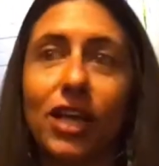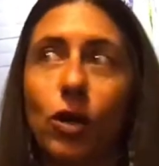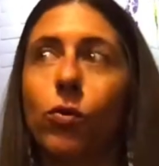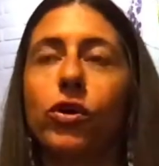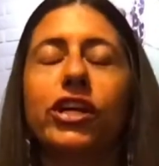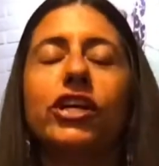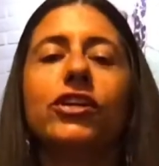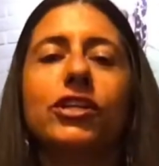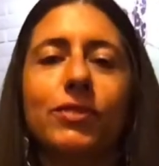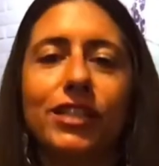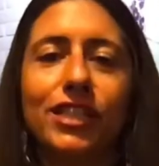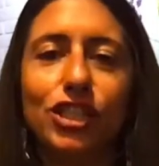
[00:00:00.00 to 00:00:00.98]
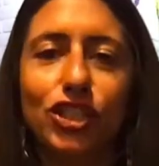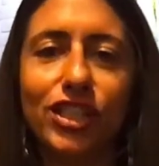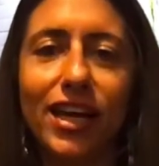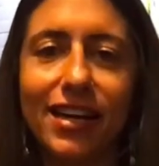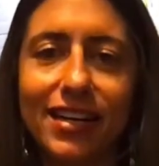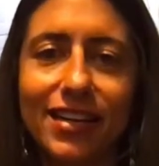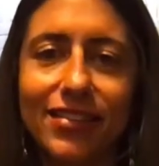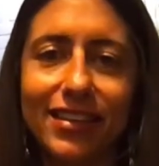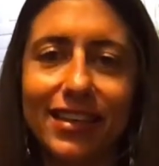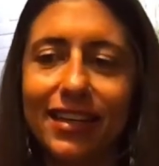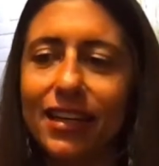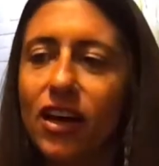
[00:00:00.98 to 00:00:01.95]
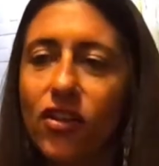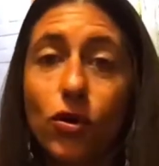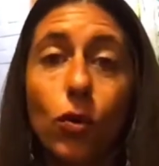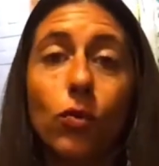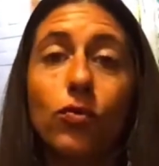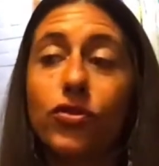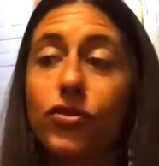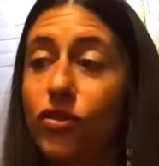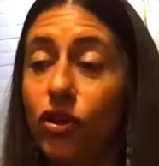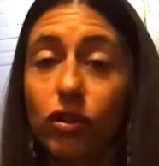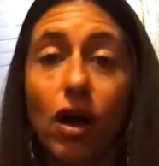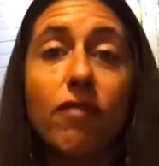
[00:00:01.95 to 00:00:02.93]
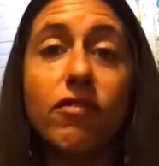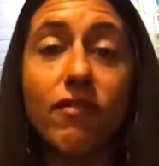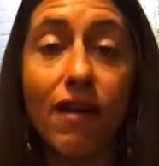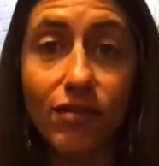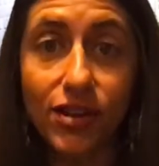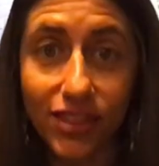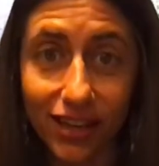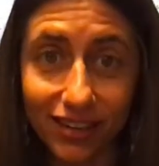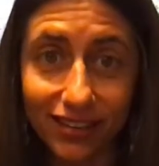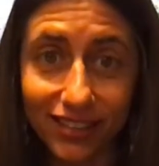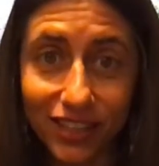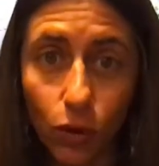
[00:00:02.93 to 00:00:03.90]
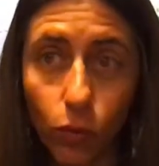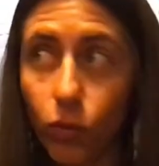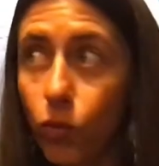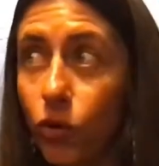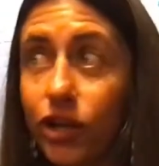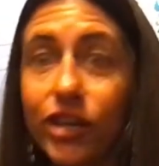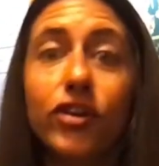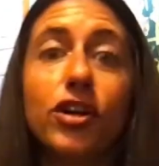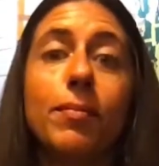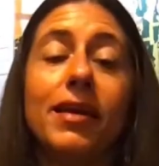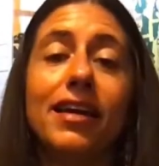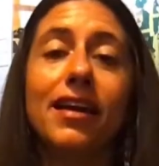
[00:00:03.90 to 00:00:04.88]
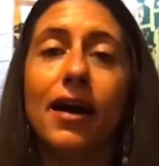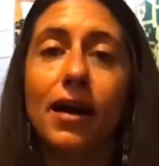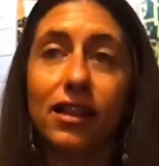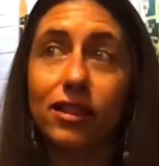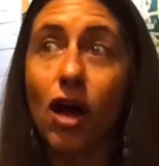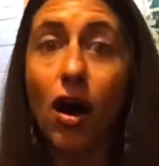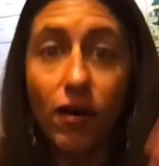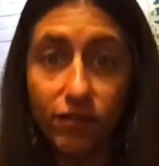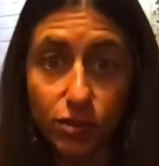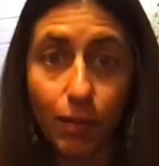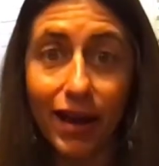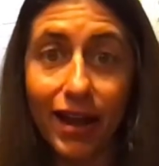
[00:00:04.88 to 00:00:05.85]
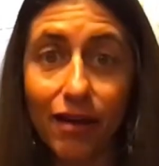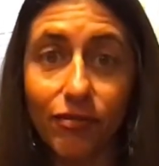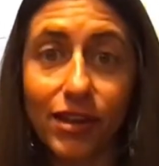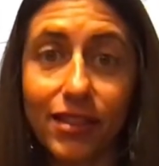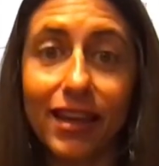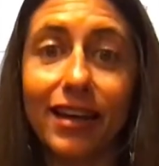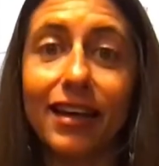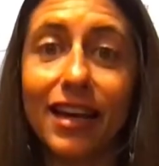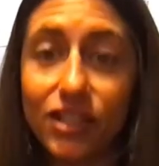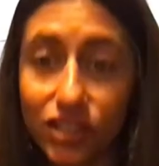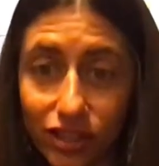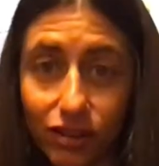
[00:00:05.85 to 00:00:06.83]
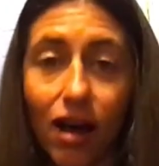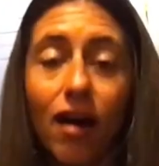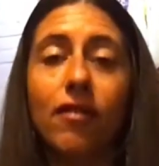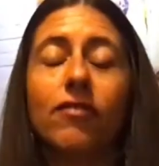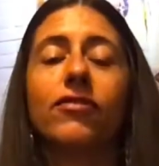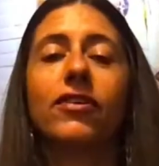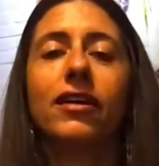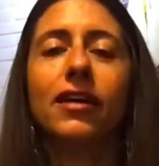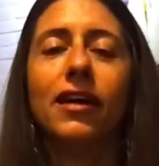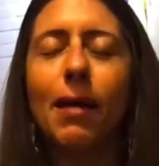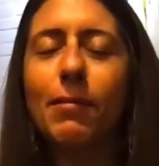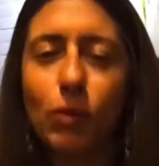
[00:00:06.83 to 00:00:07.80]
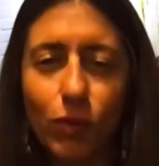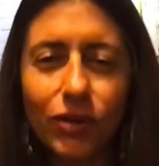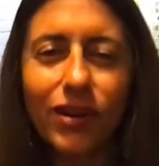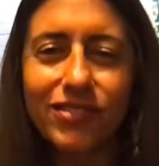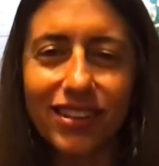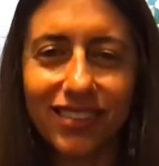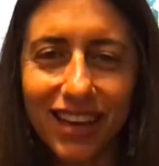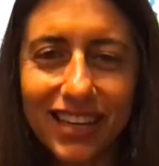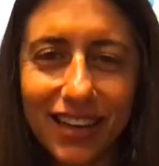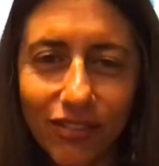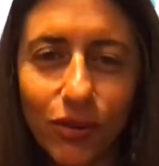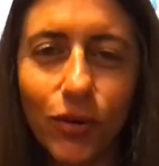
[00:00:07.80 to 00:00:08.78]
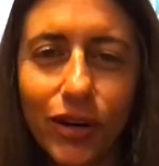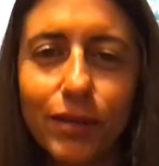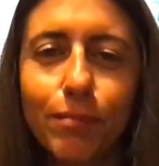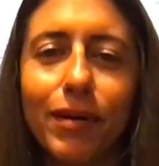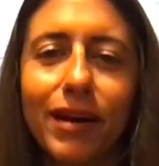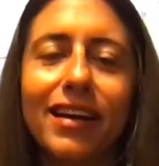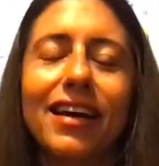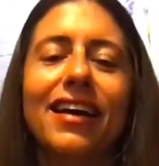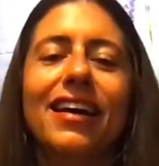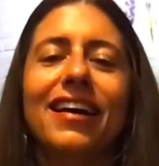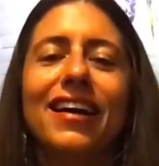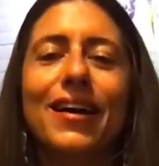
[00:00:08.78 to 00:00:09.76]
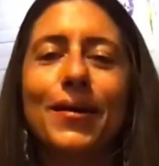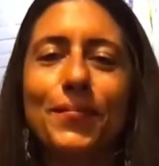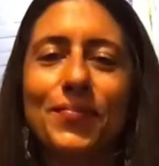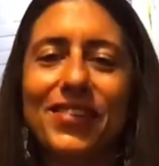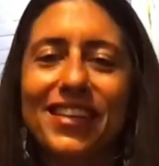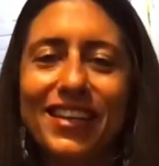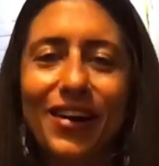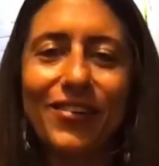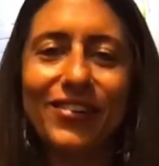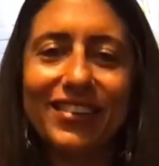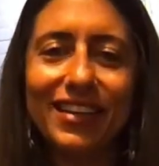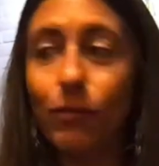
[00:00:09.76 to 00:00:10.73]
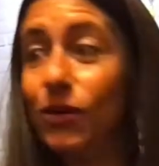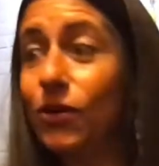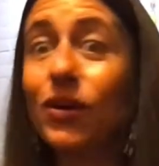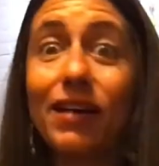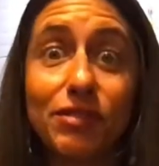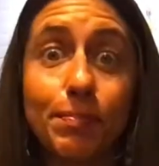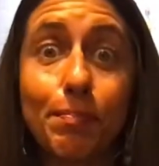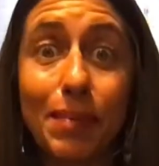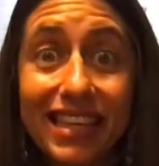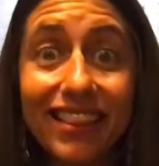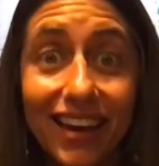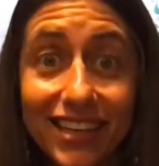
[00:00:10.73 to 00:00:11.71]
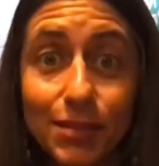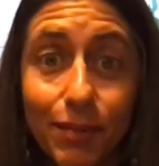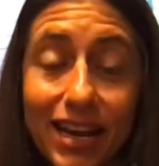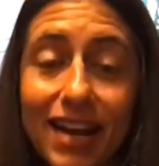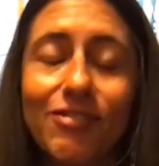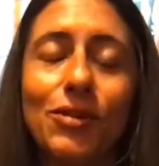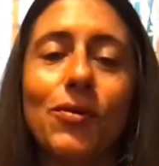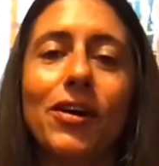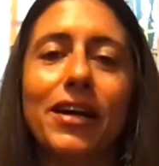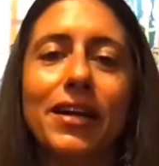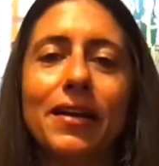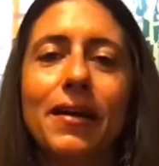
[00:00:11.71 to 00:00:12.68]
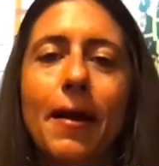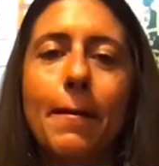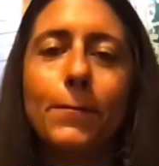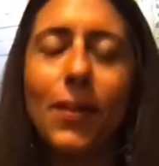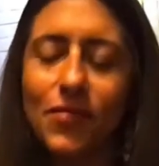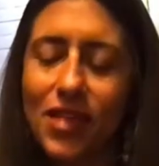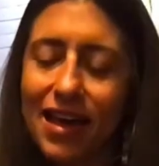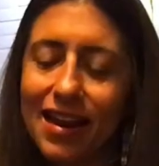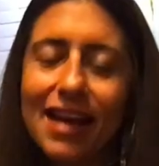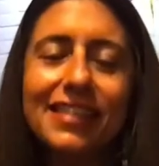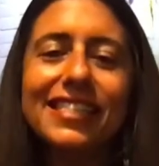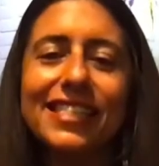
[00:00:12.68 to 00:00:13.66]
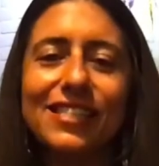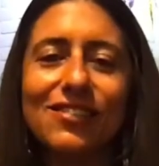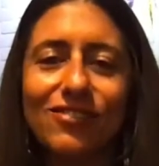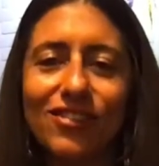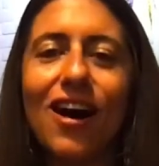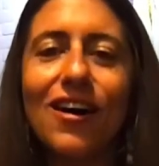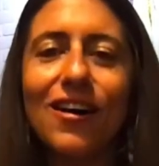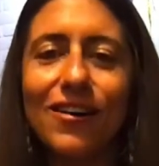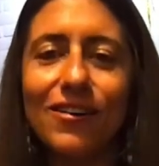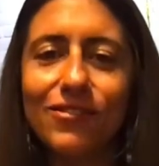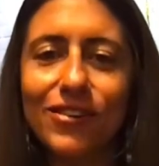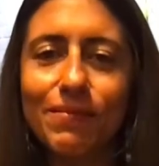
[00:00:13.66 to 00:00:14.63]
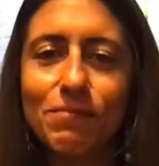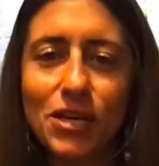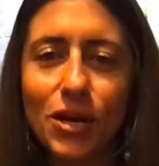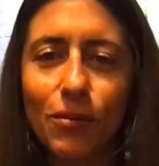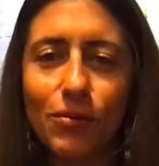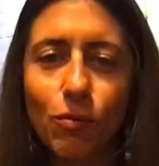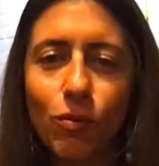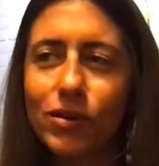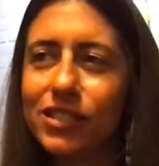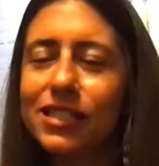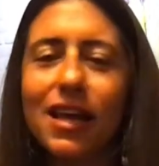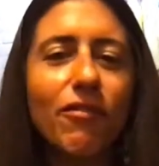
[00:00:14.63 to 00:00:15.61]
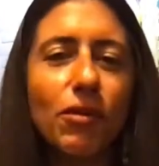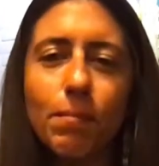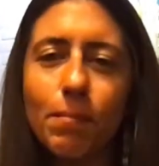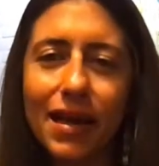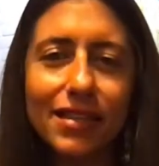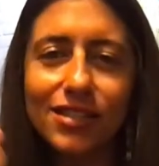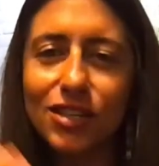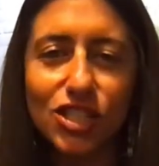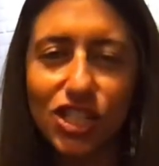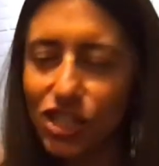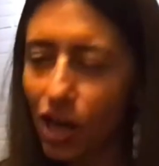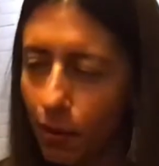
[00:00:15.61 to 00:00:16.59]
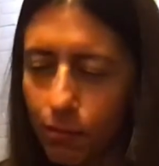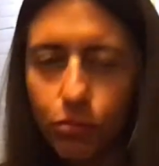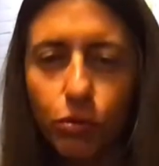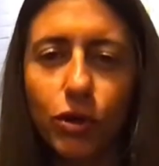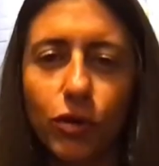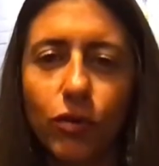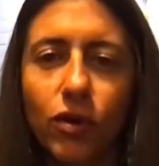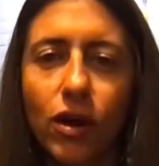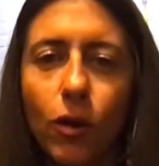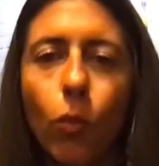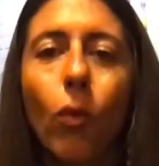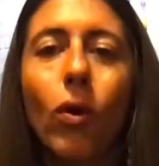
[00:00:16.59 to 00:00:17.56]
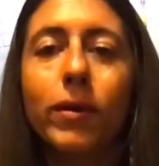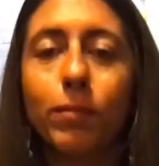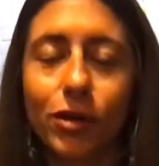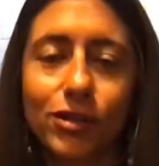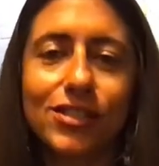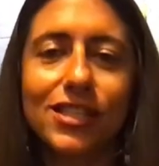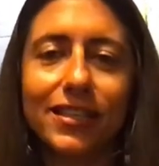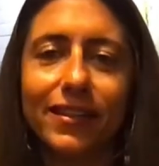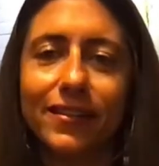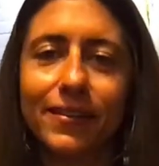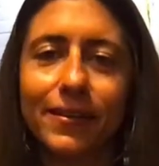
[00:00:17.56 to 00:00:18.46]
Like, we're here to initiate in the love of everything. You know, we're here to be loved by everything and to love. I mean, we don't have to like everyone, but, you know, and we don't have to be liked by everyone. But that essence of love, you know, was never meant to just come through one person.